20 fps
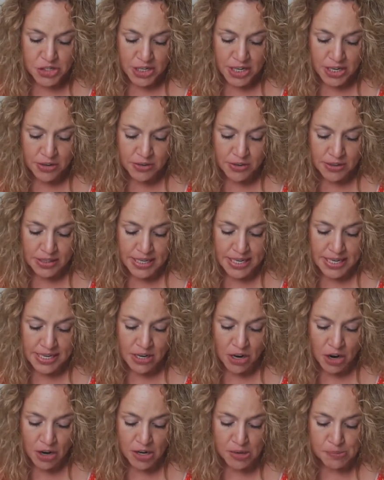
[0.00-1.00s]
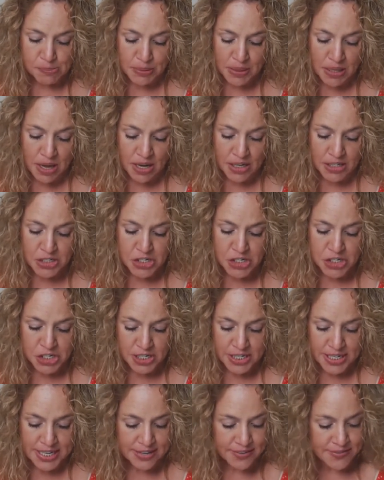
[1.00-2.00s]
Generally, carte
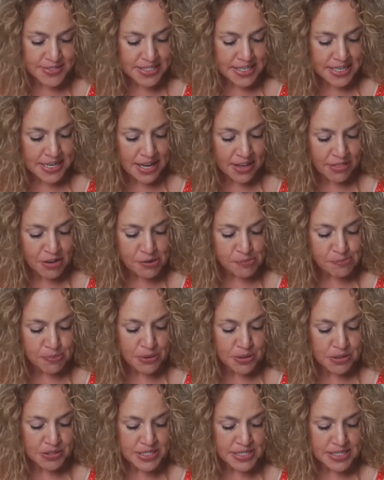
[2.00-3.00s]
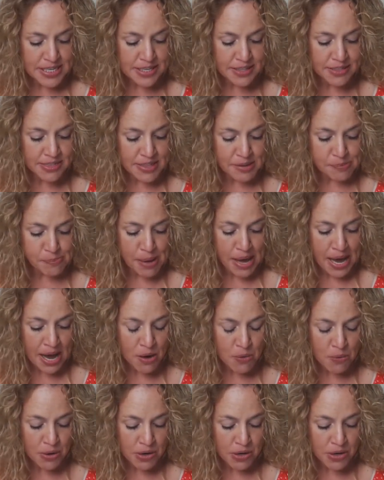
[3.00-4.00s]
blanche gives another person the
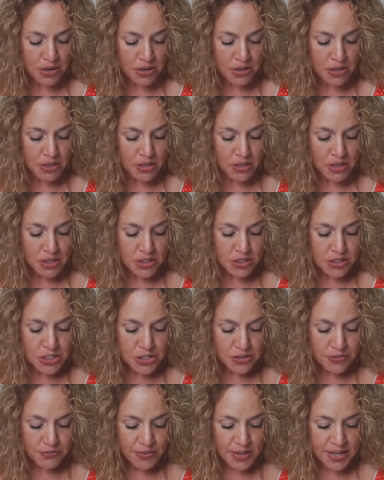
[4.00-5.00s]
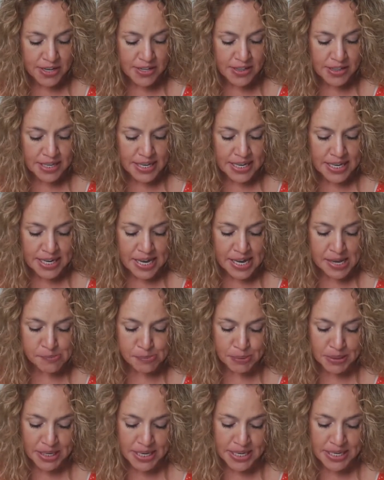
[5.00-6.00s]
power to fill in a
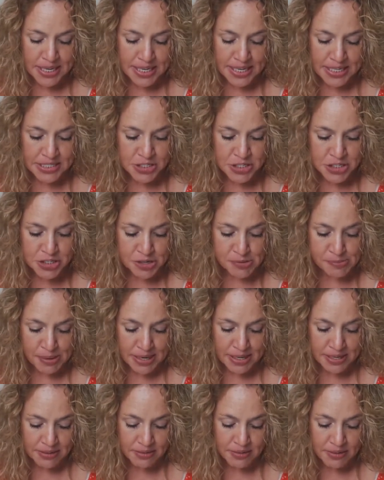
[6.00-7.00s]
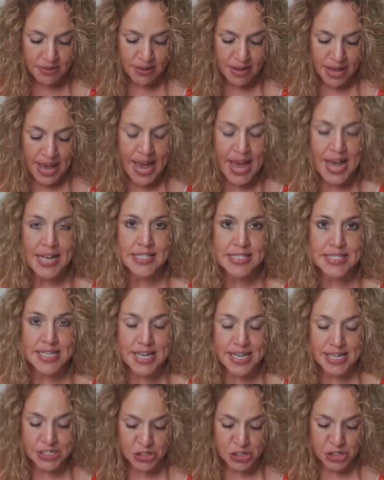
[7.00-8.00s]
blank instrument as
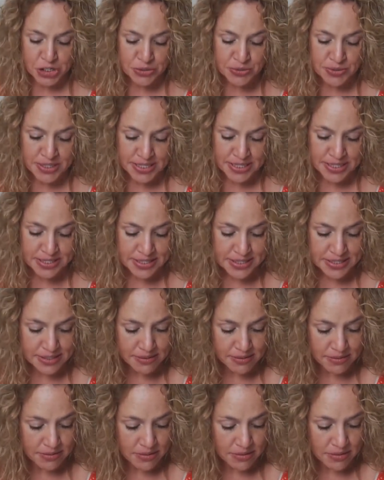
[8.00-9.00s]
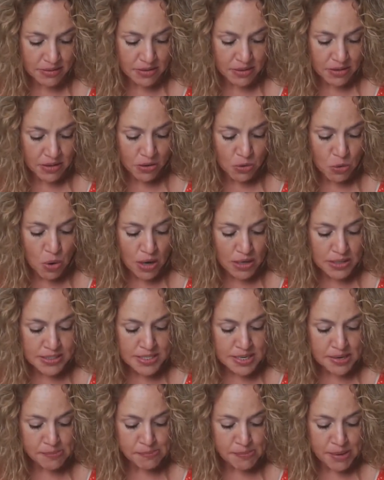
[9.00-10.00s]
he chooses.
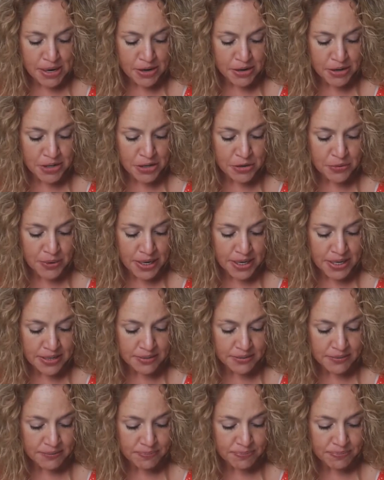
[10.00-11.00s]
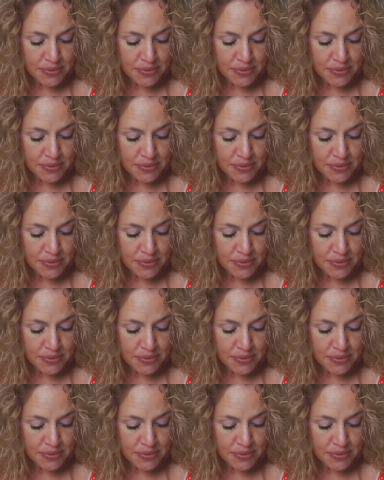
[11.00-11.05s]
Quantum meruit